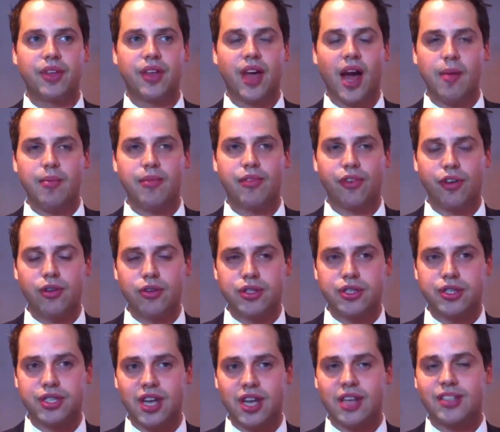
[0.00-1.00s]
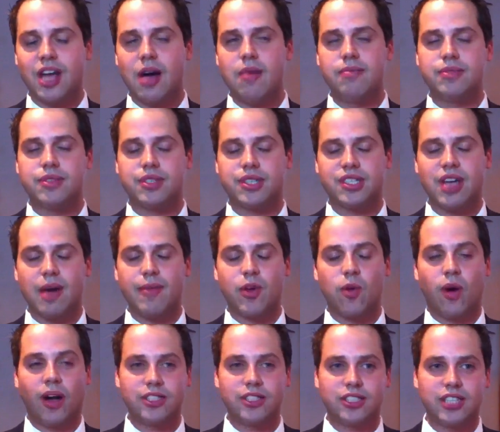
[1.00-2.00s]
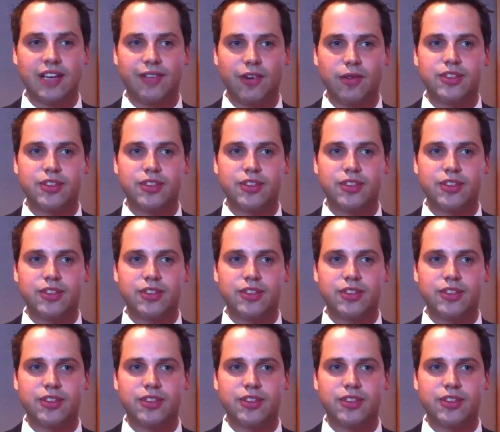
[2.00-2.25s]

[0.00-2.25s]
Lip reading: come through something quite stiff.